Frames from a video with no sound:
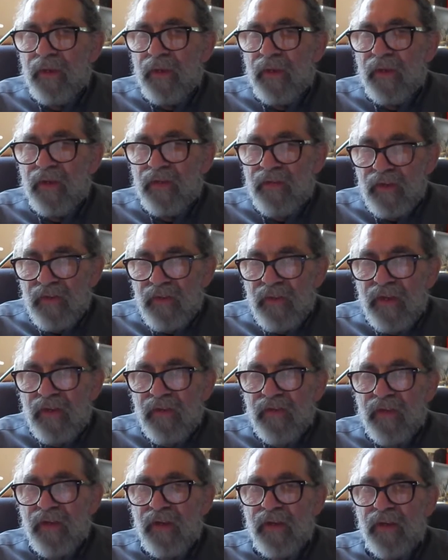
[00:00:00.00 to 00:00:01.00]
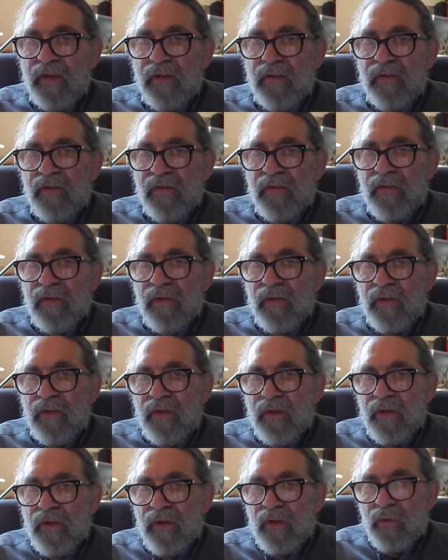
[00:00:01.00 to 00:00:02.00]
hitting these keys,
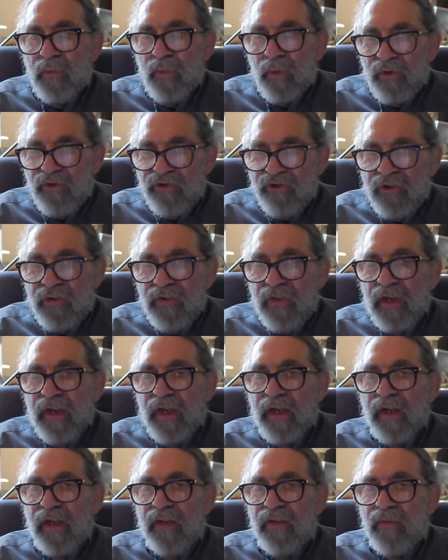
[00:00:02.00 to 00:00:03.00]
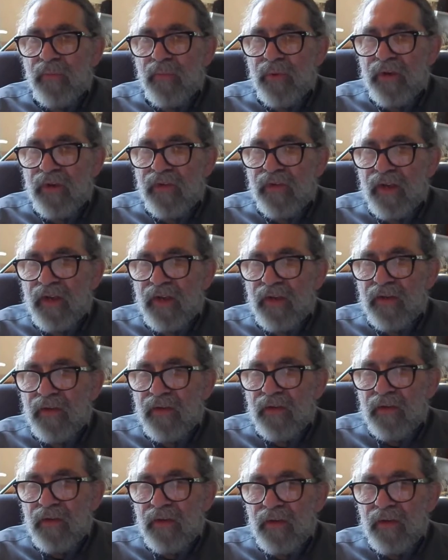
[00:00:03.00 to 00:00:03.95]
watching the lines print out,